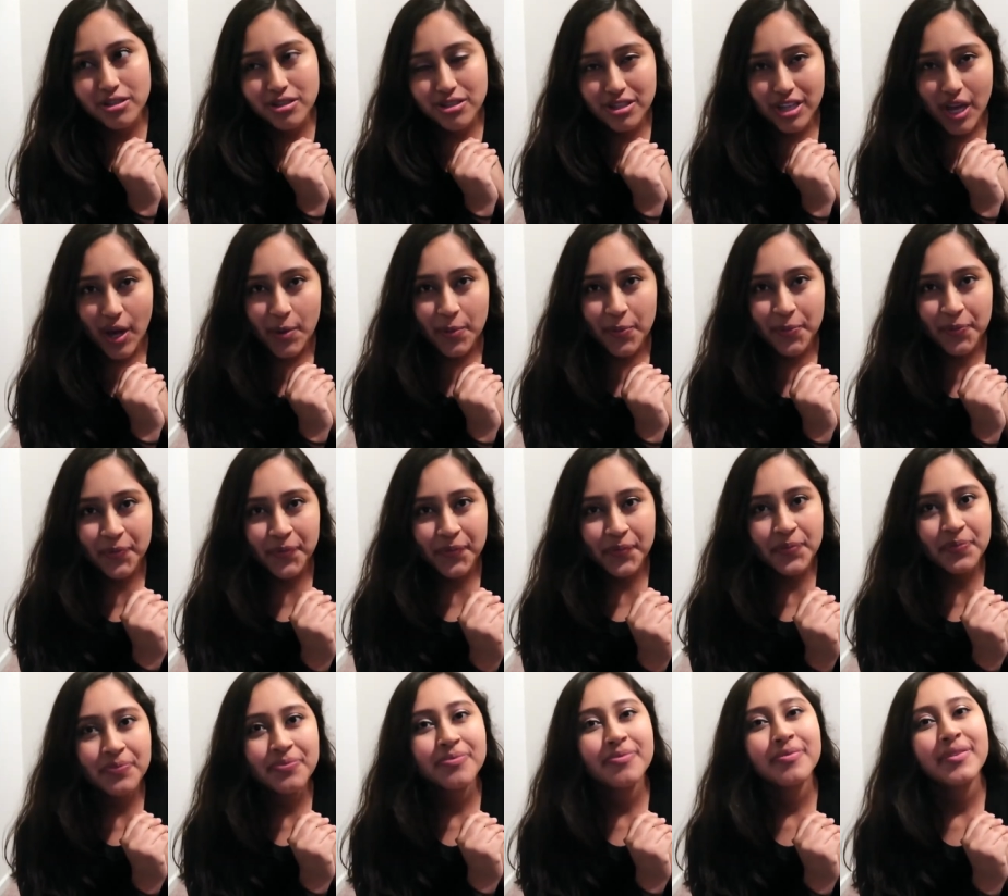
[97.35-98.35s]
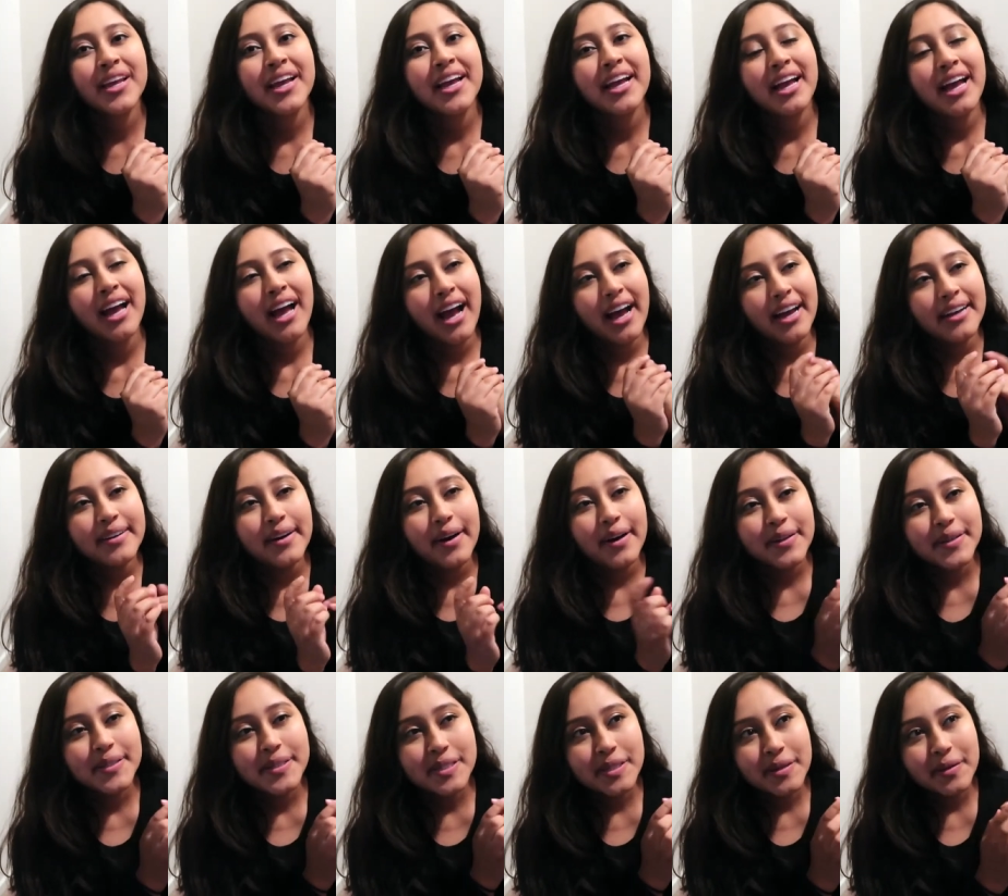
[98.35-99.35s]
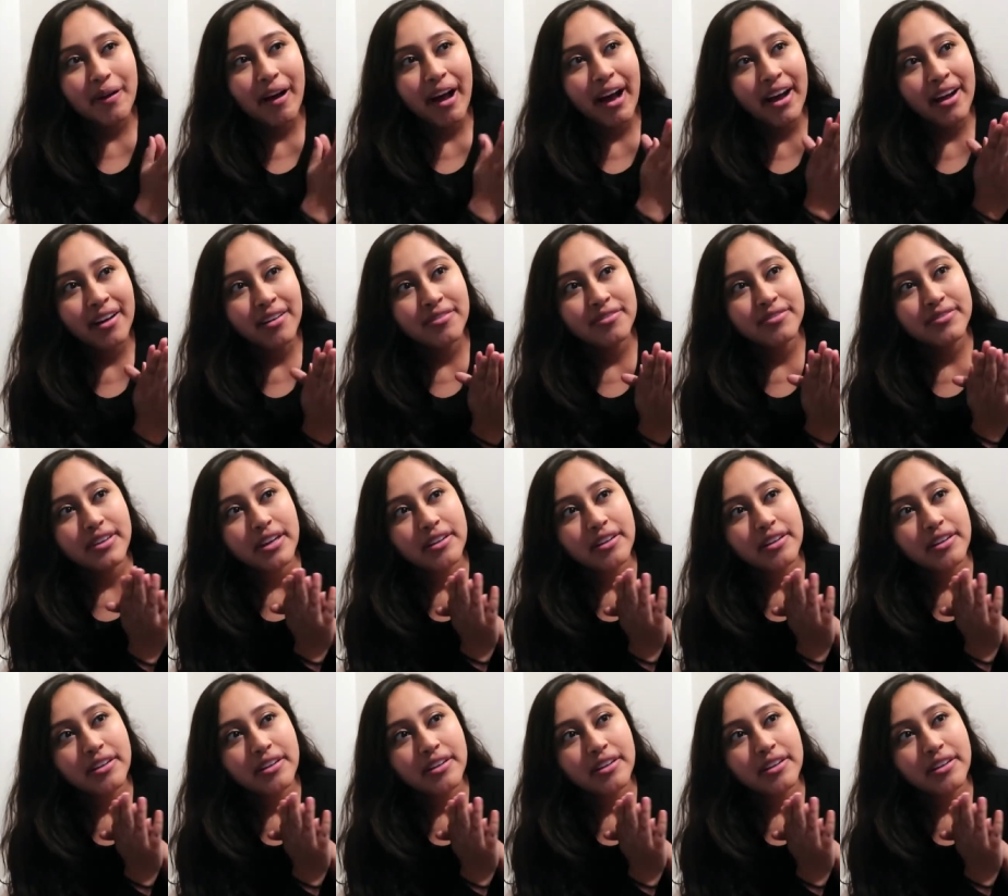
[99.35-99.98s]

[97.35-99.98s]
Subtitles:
So I also have